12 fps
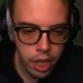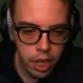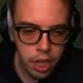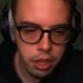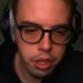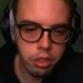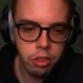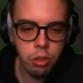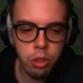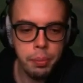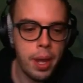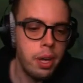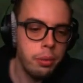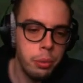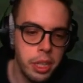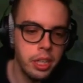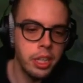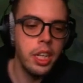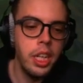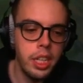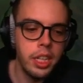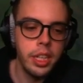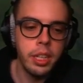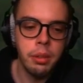this is all about winning
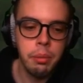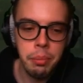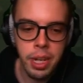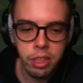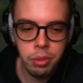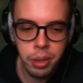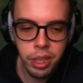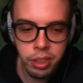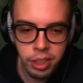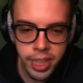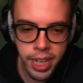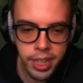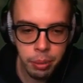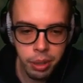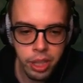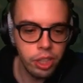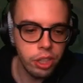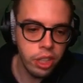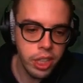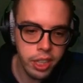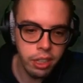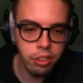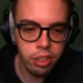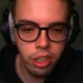early, maximizing, getting that pressure, trying to get
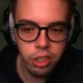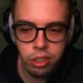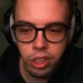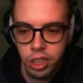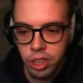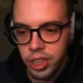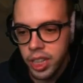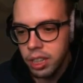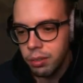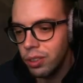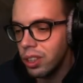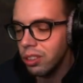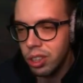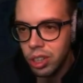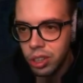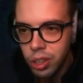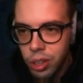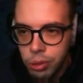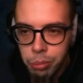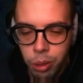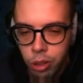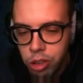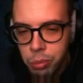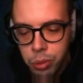those turrets early on, getting the first turret gold if
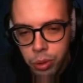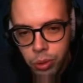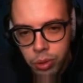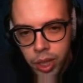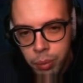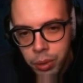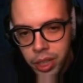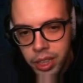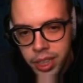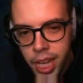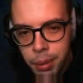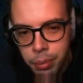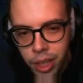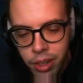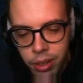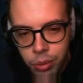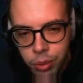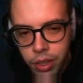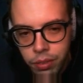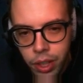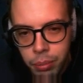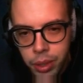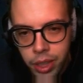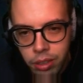possible, and winning the game by around 25
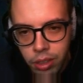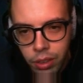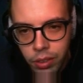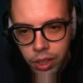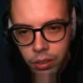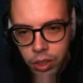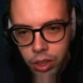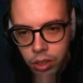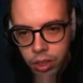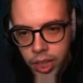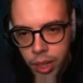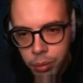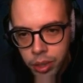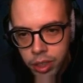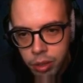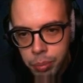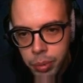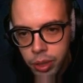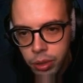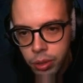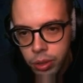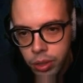minutes. I think if you can do that with this build,